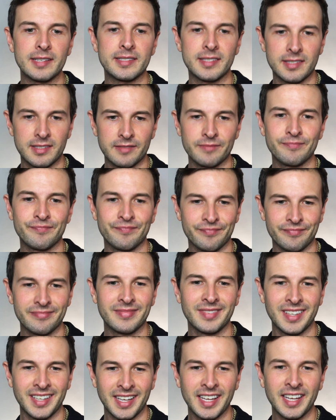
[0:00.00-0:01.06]
Yes.
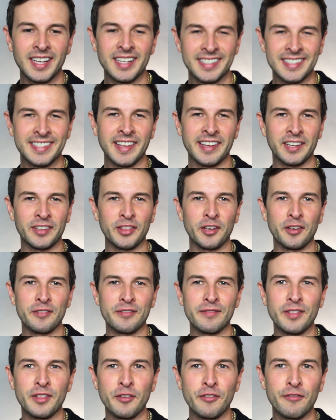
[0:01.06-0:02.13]
It's like
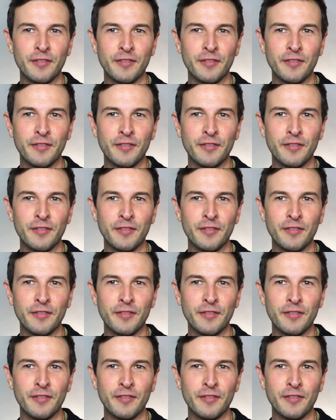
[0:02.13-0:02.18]
the